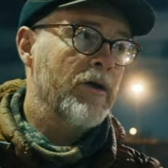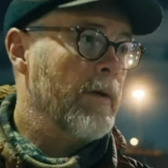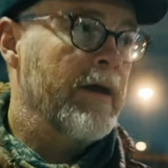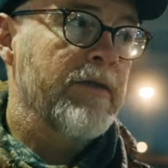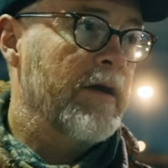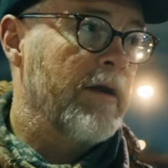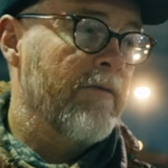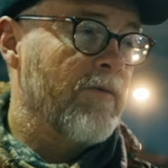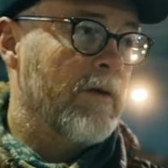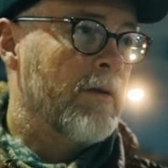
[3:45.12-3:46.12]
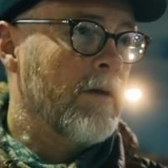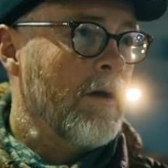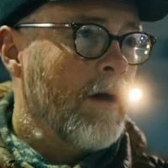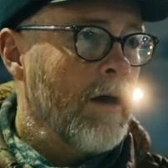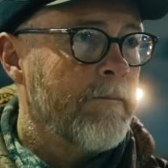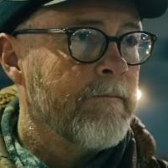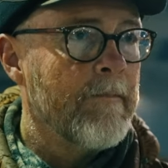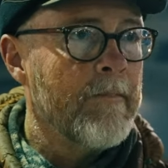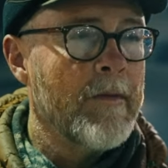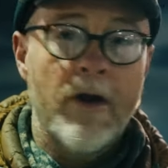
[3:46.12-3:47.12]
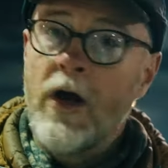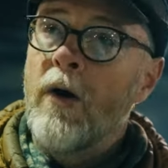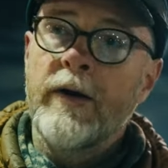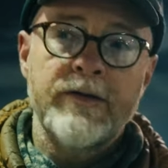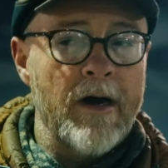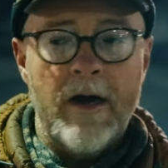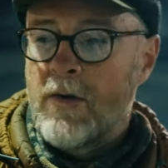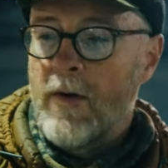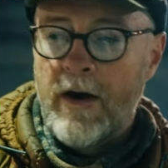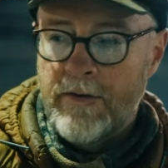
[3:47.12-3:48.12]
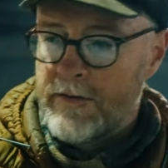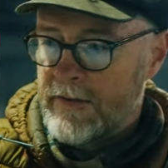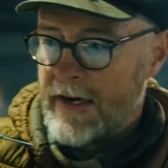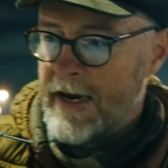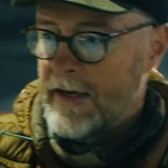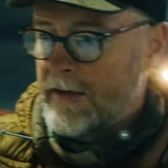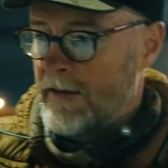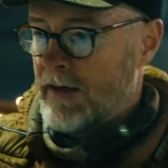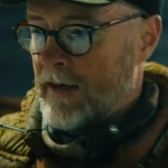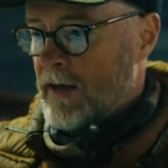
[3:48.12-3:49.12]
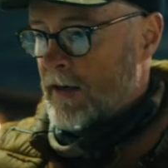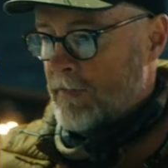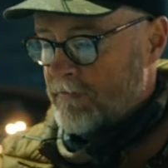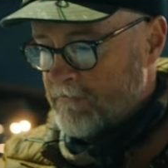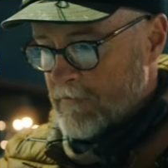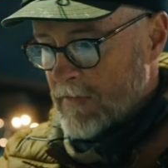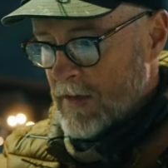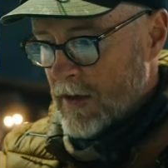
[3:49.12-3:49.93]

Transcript: so do anything. Is the Quadra-Trac? No, it's not a Quadra-Trac. Um, or Dana,